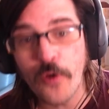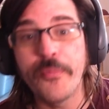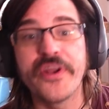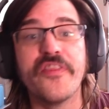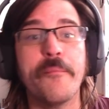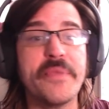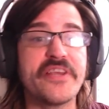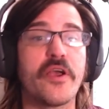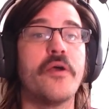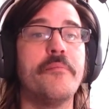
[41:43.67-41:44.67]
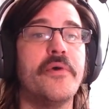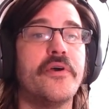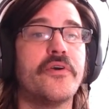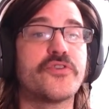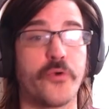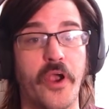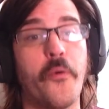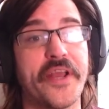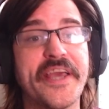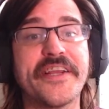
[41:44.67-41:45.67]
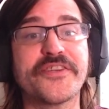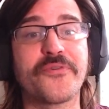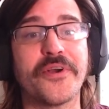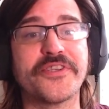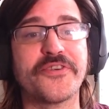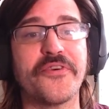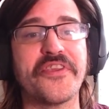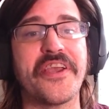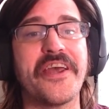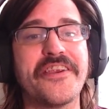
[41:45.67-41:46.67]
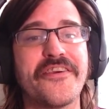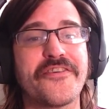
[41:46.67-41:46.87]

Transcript: But in the meantime, sorry, I want to get into Squadrons 2 at the end here,